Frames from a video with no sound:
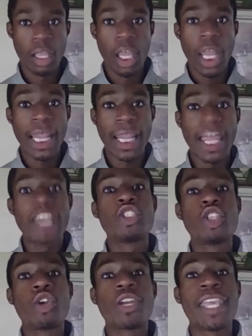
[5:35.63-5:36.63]
Let
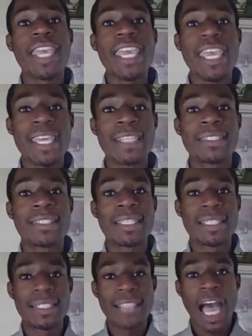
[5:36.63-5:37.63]
your kids
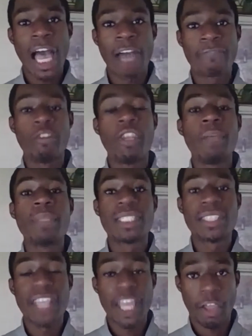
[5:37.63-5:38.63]
decide for
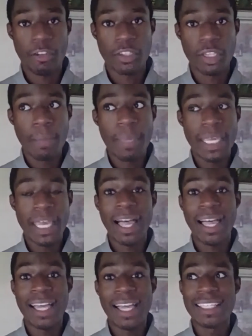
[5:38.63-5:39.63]
themselves,
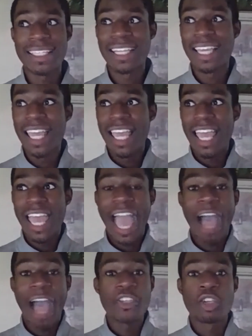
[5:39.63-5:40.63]
because
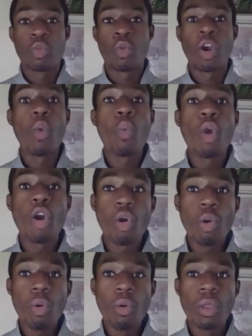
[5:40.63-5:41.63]
out in the real
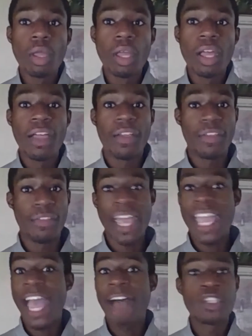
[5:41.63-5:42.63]
world, they
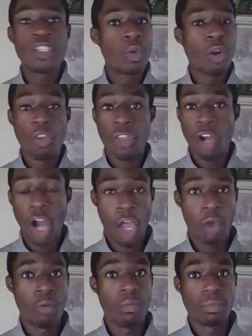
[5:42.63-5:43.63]
have to do it on their
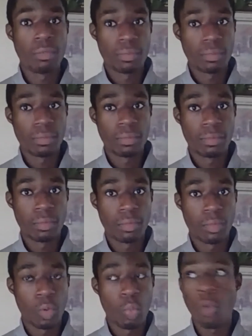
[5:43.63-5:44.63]
own
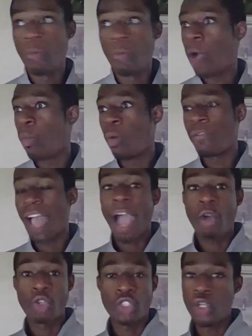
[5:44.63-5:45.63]

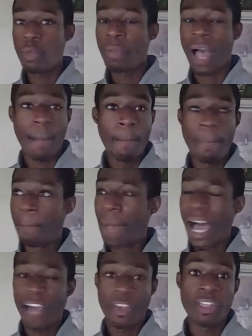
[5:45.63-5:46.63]
without you
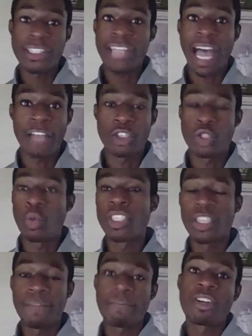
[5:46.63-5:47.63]
by their sides
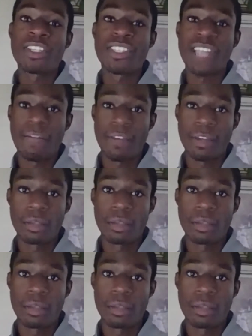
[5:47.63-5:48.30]
24/7.